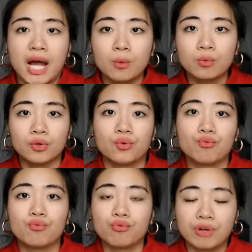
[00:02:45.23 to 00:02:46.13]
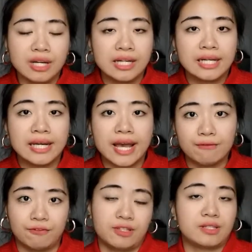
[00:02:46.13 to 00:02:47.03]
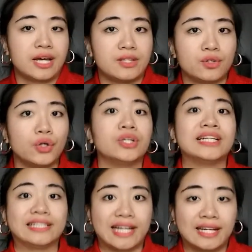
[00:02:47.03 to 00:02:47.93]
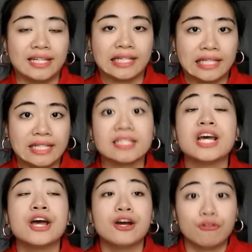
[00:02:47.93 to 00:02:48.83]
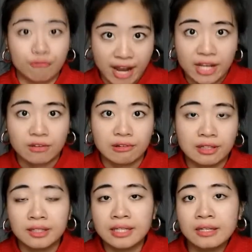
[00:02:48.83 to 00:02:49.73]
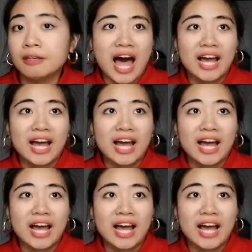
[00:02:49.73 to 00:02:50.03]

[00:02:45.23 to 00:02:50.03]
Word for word: I would really emphasize on attending these regularly.